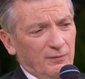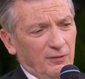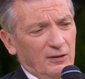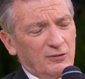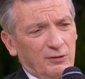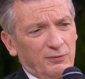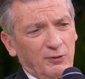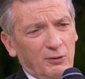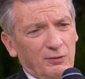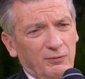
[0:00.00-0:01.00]
fossil
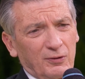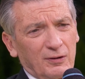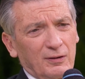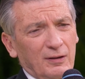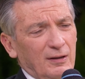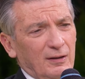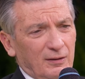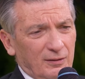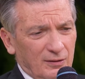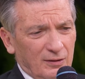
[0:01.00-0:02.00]
fuel for
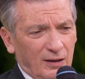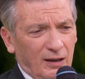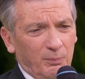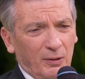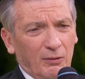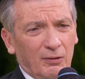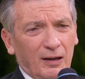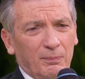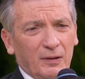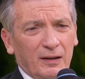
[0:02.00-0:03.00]
the high power
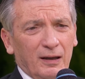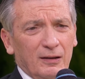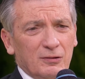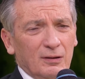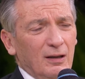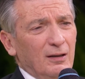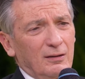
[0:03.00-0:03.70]
application.